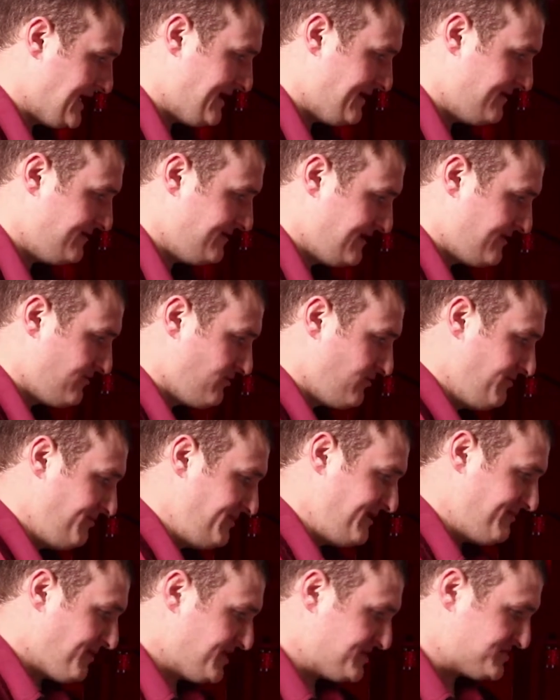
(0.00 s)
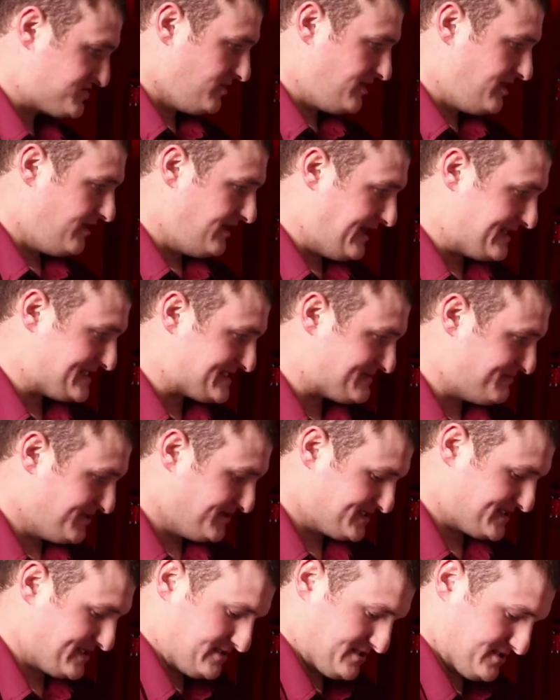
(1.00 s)
And there will be a bunch of oil that
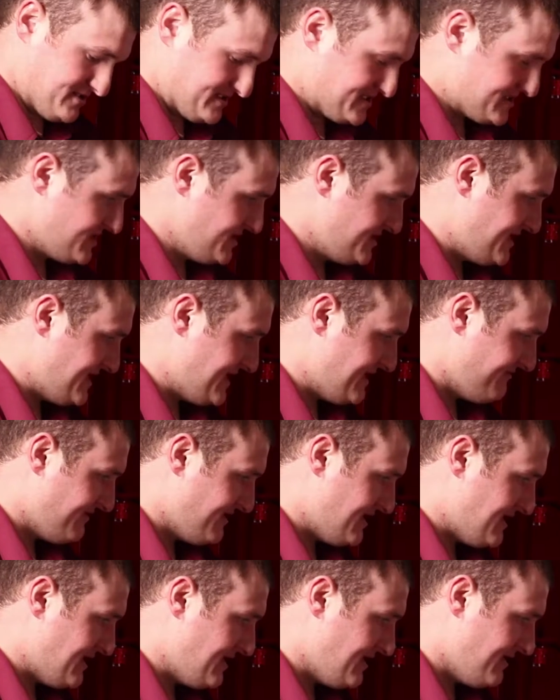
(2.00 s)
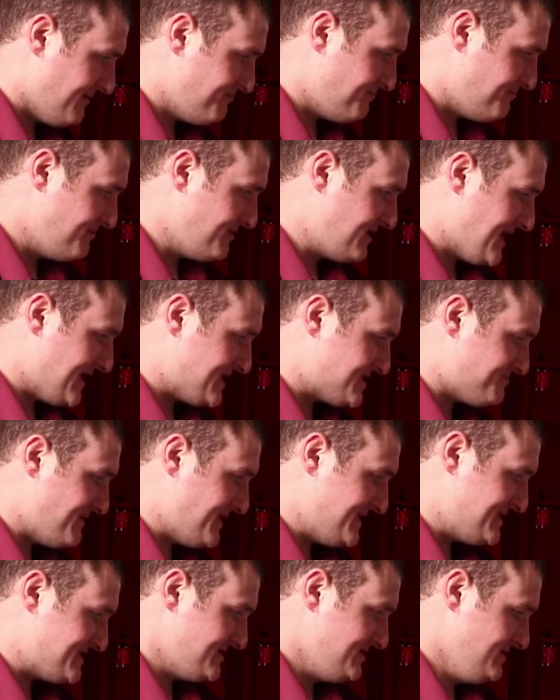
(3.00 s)
spills out, so it's good to have a catch
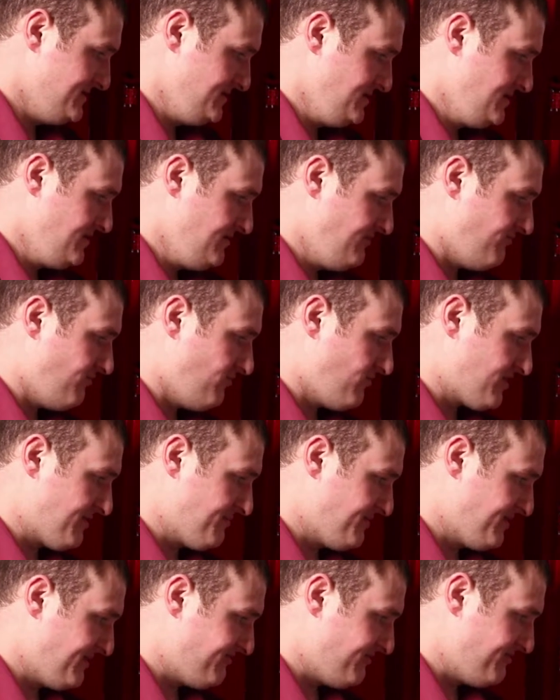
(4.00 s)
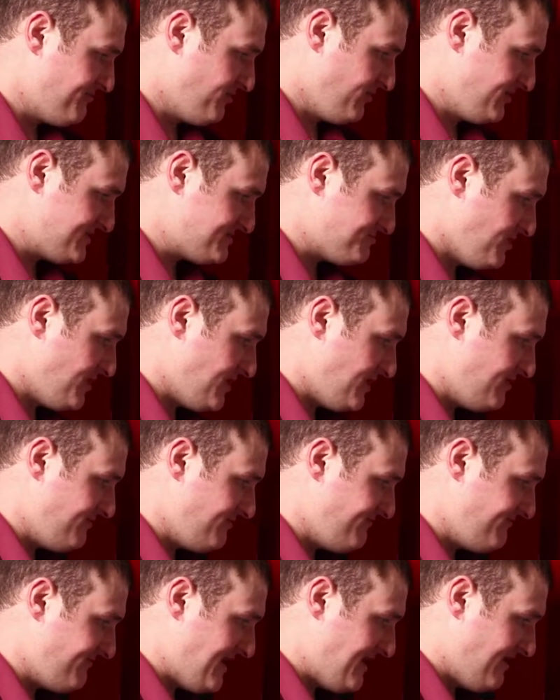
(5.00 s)
basin for it. But if we pull this valve
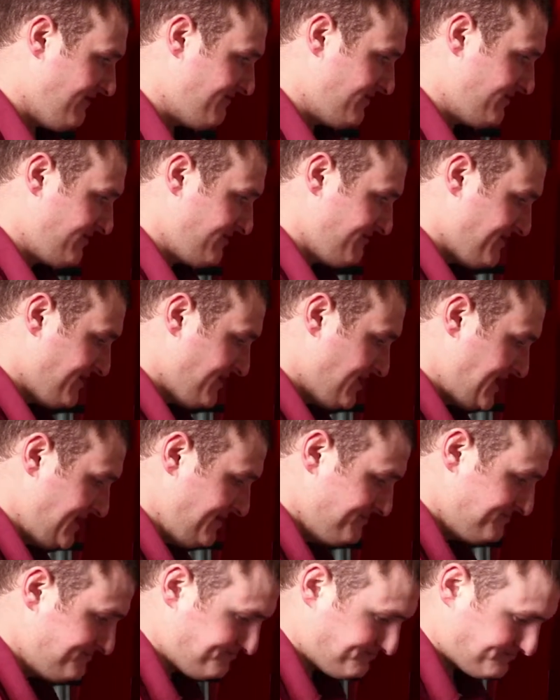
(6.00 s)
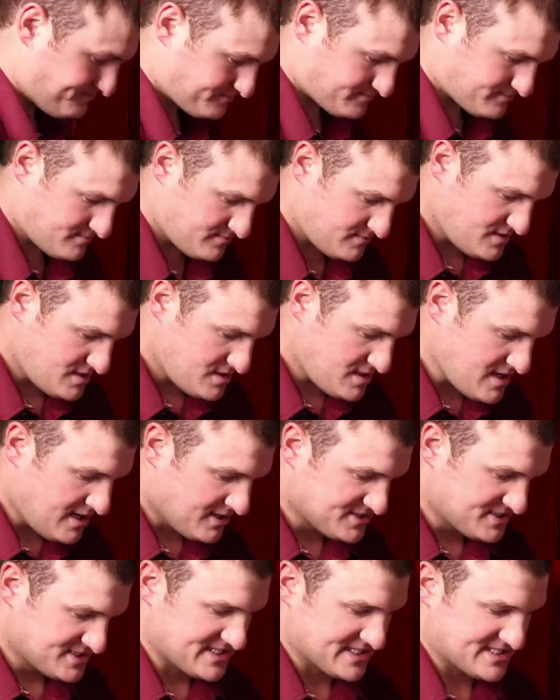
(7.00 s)
out of the body,
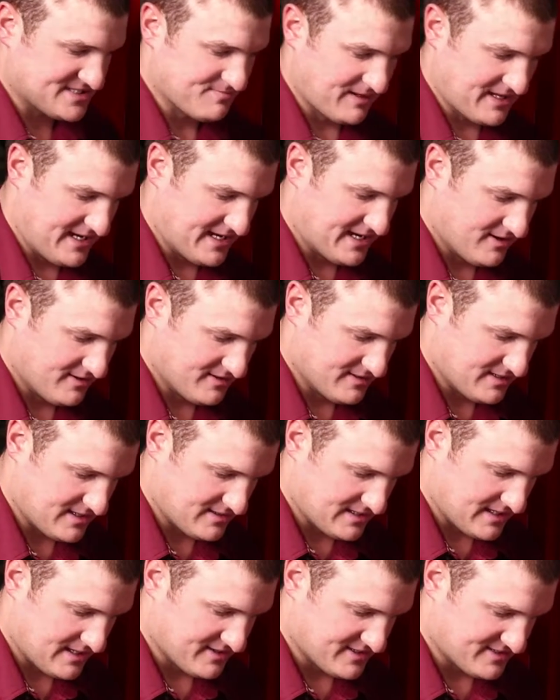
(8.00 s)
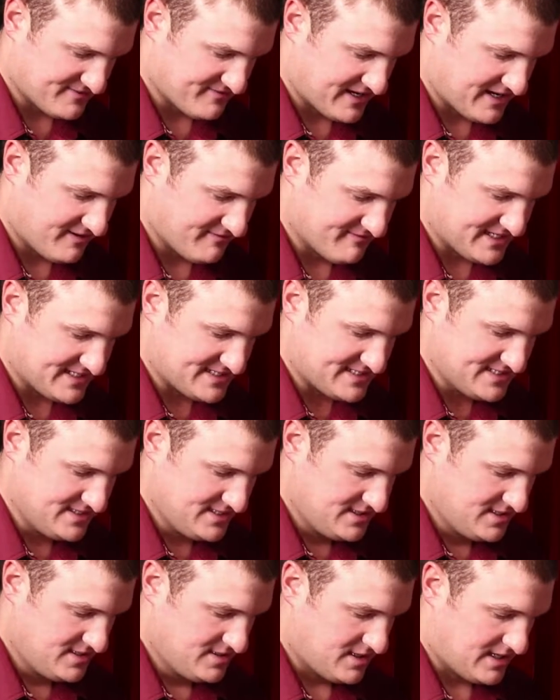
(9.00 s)
I'll just explain how this valve is.
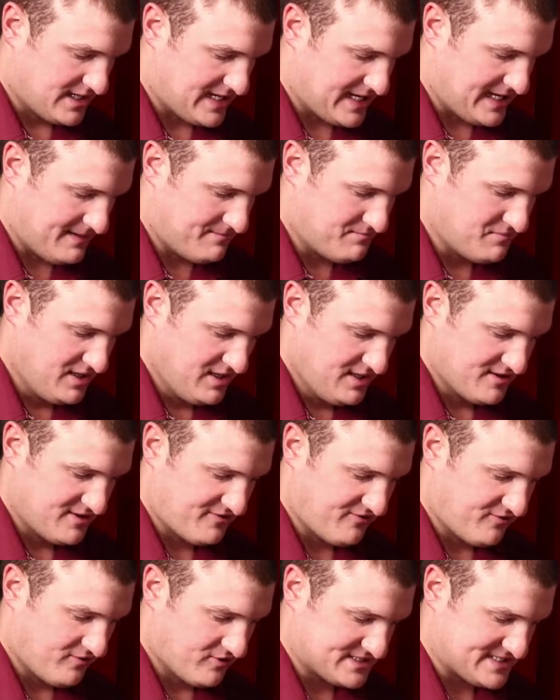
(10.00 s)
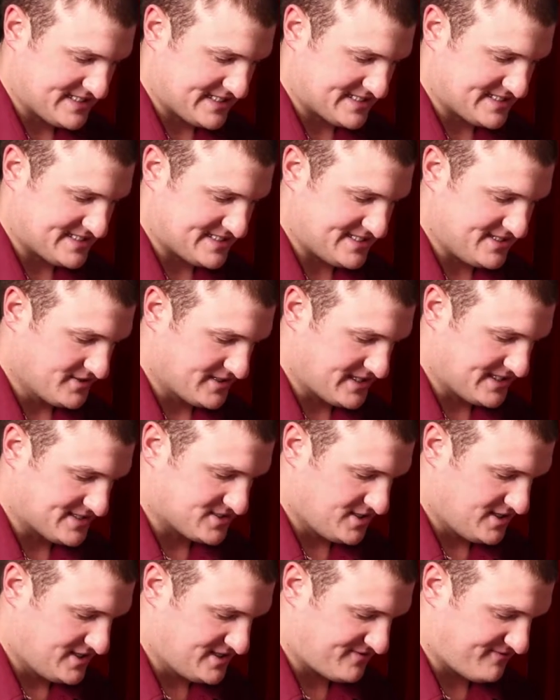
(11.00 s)
There's 4 sets of seal kits
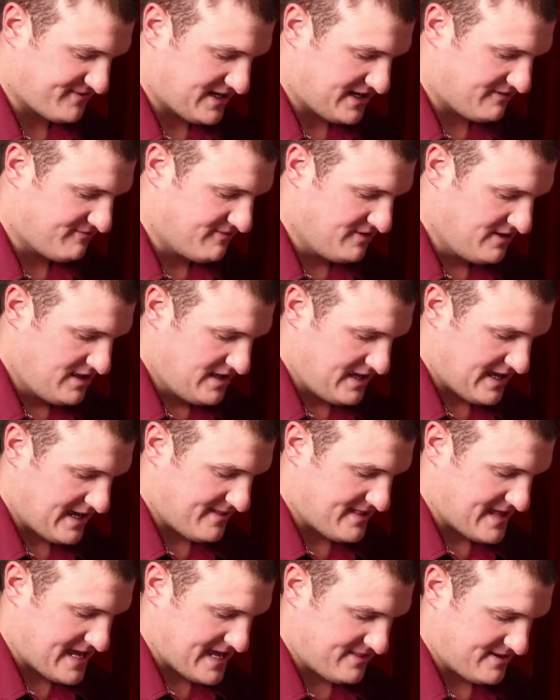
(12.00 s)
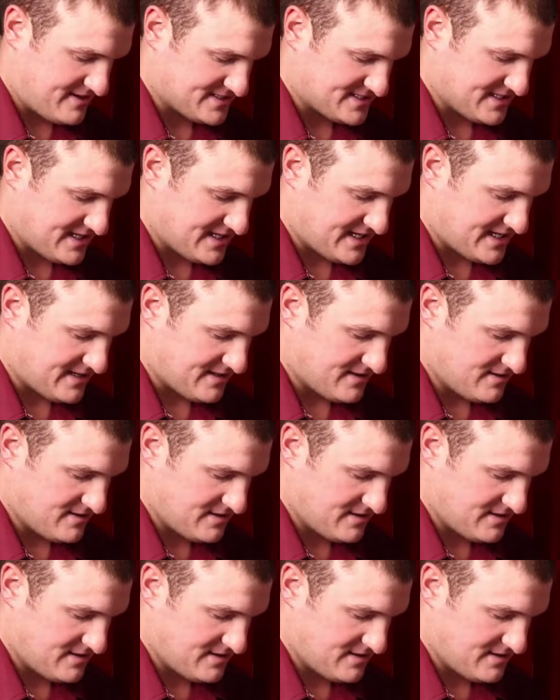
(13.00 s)
on this valve, and then there's the